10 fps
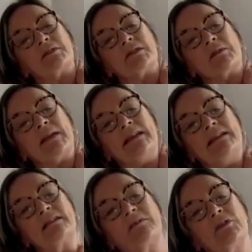
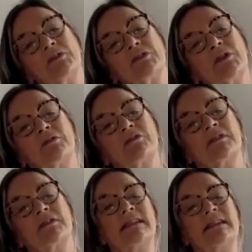squeezes of your shoulder
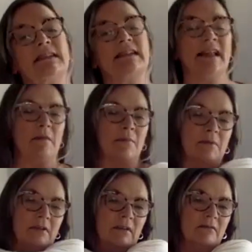and sit
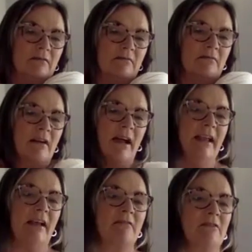
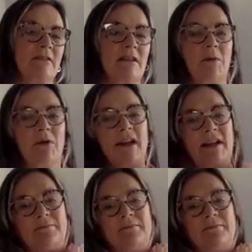right across the body.